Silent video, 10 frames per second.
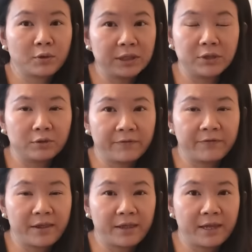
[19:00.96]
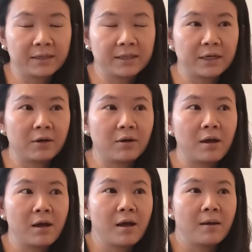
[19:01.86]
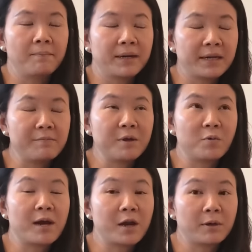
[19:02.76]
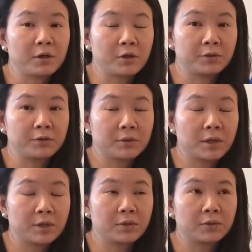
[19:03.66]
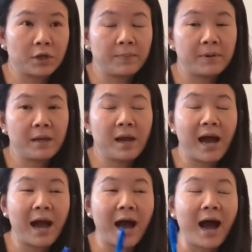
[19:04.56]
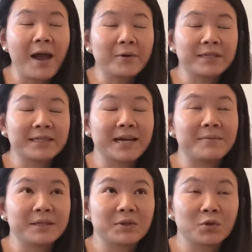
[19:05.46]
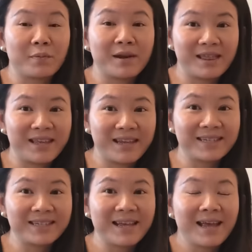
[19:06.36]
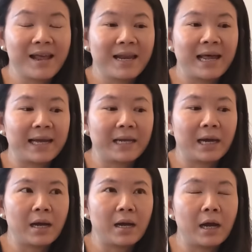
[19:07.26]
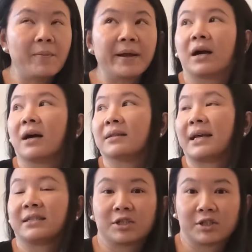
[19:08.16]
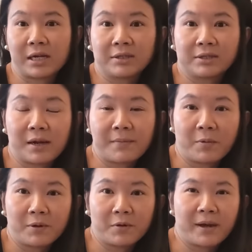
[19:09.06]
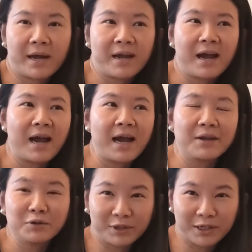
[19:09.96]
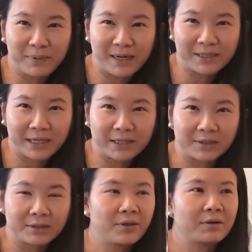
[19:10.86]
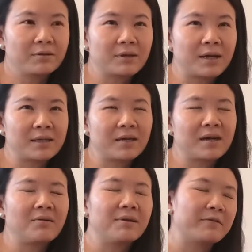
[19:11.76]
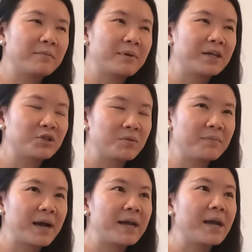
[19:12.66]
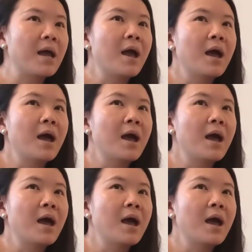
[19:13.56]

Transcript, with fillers: are totally two different things, you know. Believe me, when I went to Costco shopping, I was tempted so many things like, oh my God, there's a salsa, I might want to buy it. I don't usually buy salsa though, so I said, oh, never mind, I shouldn't buy it.